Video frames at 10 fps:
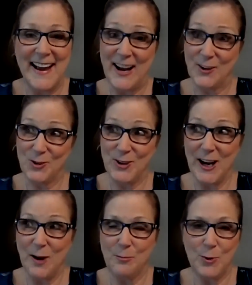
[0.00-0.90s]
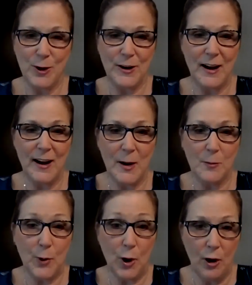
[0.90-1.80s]
actually got put
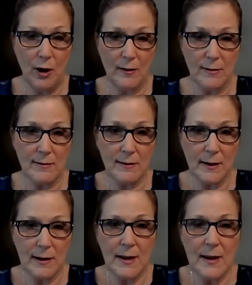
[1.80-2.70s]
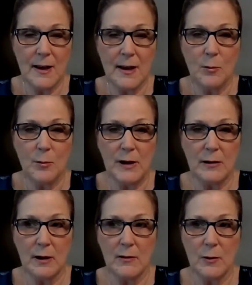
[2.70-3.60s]
on pause
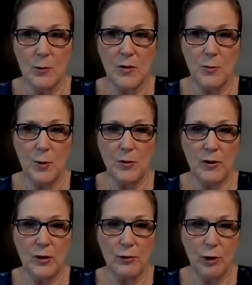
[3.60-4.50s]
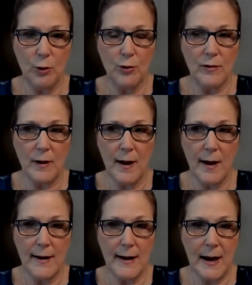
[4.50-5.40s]
because it was supposed to close
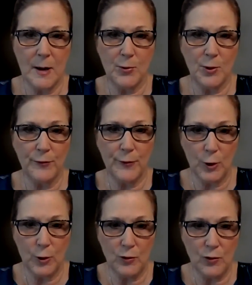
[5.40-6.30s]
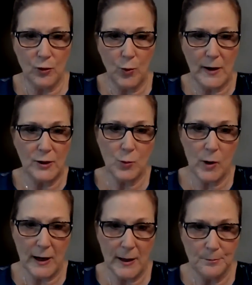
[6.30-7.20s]
on April 1st,
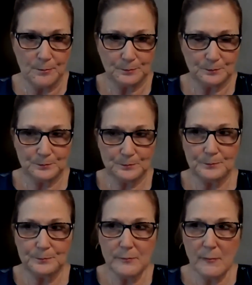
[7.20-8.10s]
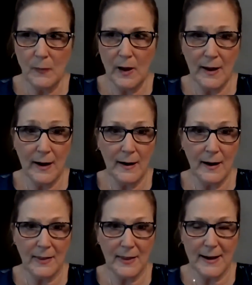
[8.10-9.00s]
2020. And
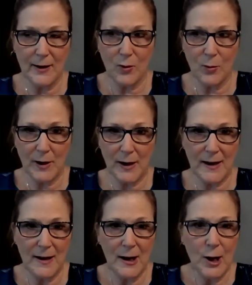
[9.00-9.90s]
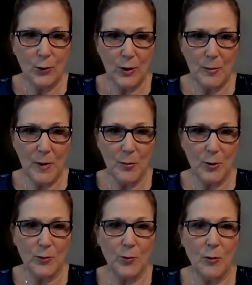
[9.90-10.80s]
I think everybody
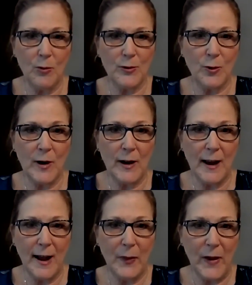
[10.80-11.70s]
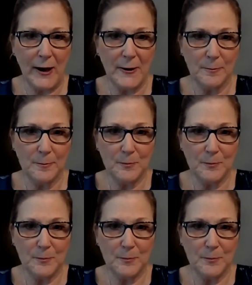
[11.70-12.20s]
remembers what was going on then.